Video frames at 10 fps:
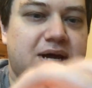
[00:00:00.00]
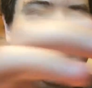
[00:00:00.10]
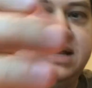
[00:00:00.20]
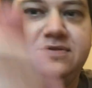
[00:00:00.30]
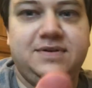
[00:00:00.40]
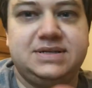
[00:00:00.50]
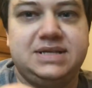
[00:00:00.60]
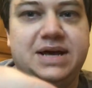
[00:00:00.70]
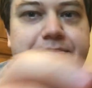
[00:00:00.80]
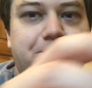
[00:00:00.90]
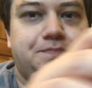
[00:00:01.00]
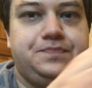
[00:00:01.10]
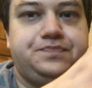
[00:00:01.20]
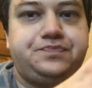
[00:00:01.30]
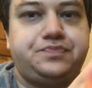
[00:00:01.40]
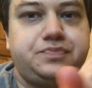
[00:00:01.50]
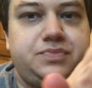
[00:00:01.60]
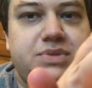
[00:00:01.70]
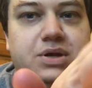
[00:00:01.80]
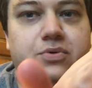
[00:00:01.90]
how do you fix that?
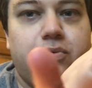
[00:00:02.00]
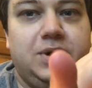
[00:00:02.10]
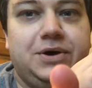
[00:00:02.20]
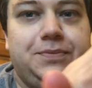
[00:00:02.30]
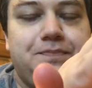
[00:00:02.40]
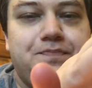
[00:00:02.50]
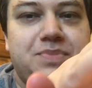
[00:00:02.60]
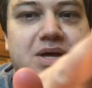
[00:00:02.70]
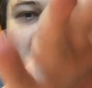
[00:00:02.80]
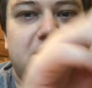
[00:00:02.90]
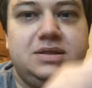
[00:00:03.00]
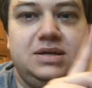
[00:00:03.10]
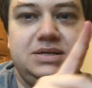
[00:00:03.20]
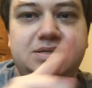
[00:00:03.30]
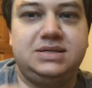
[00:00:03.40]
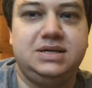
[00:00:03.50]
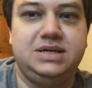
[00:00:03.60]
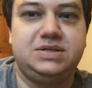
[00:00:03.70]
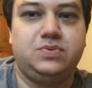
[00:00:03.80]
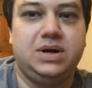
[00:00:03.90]
Well, this
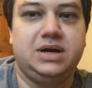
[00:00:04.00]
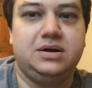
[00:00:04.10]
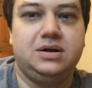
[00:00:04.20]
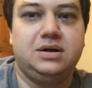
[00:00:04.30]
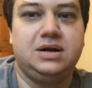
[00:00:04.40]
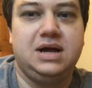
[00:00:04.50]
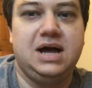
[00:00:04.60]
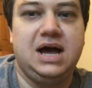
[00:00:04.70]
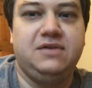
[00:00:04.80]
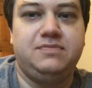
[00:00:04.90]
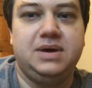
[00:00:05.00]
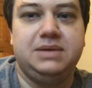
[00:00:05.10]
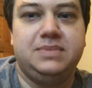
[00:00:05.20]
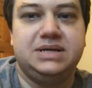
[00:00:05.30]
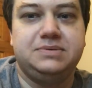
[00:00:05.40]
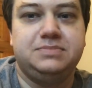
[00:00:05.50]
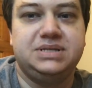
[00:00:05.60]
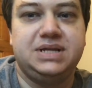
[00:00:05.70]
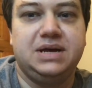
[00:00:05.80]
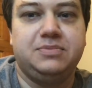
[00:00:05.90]
is where I've made my
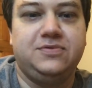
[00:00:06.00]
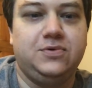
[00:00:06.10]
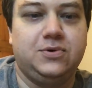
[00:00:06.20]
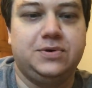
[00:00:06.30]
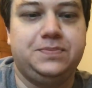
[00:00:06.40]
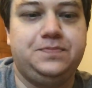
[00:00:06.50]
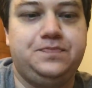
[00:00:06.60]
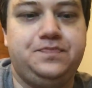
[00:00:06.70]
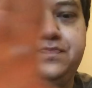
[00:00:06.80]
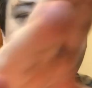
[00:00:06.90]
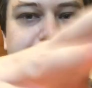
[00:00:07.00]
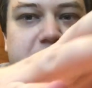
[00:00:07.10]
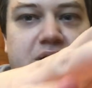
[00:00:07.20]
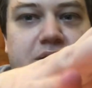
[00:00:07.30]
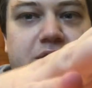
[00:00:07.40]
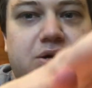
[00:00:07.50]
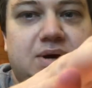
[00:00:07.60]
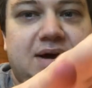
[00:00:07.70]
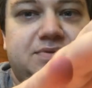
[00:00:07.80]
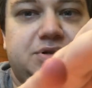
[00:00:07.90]
mistake before. You
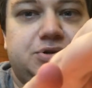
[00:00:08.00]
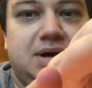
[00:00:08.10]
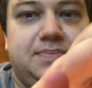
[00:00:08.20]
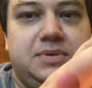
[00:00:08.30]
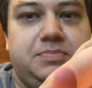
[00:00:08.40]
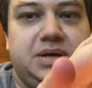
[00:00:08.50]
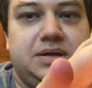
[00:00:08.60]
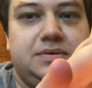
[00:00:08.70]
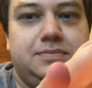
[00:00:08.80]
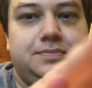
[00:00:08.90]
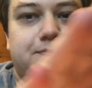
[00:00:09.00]
have to drop the pin